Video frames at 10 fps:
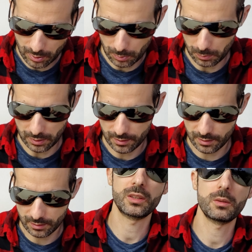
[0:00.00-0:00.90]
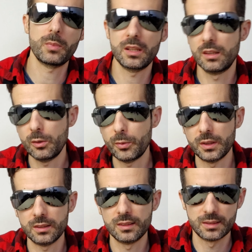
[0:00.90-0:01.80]
increments, not a big
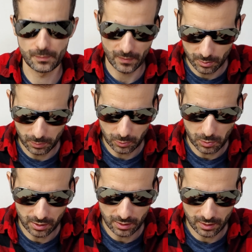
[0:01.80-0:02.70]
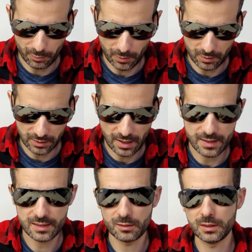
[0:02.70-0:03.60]
difference. So between the i5 and the
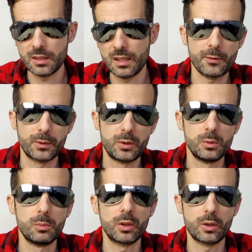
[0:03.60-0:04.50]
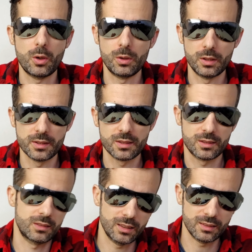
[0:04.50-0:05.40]
i7, they have 2 more cores
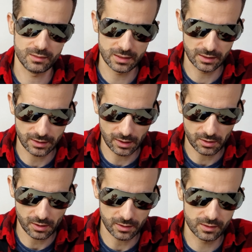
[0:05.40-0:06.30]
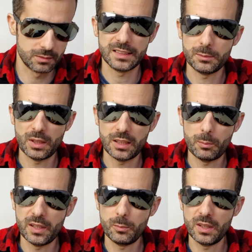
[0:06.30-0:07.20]
and 16 threads. Does it make a
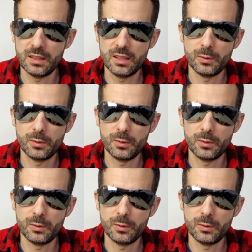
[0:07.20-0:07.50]
big